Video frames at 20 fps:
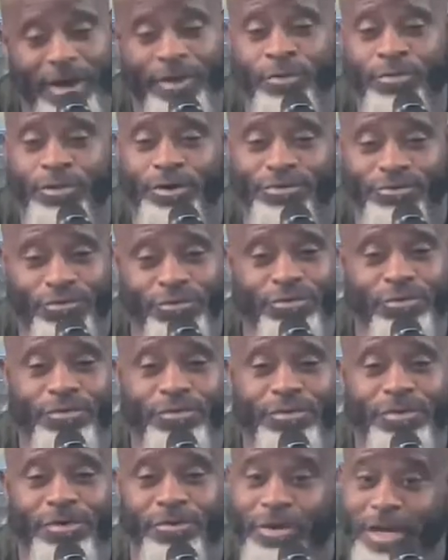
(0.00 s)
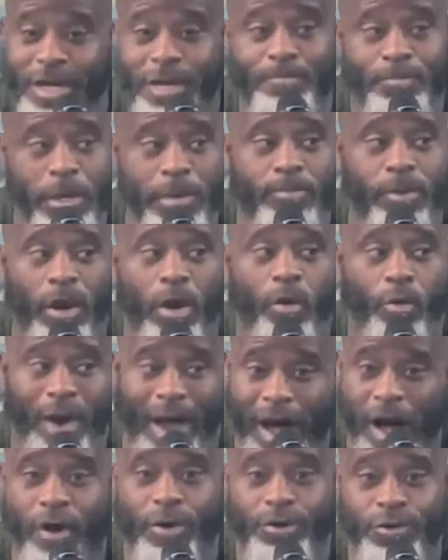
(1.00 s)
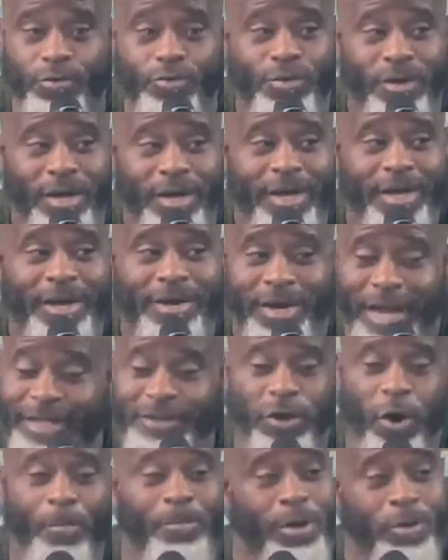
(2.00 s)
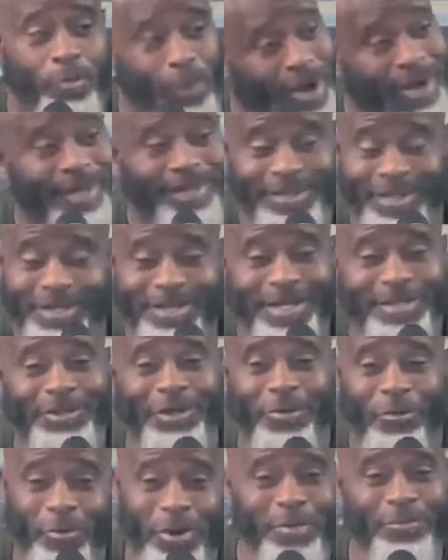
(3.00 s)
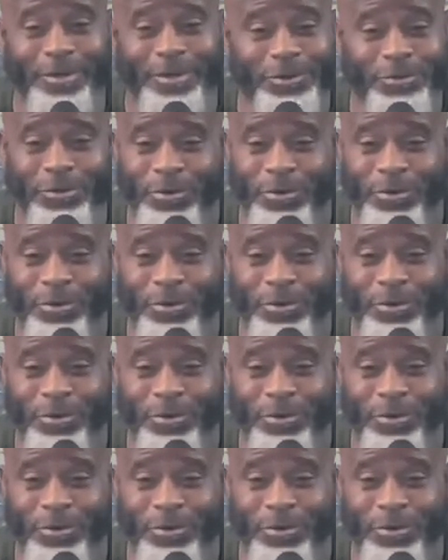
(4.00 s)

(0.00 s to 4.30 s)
you the truth. You need people around you that's going to be willing to disagree with you.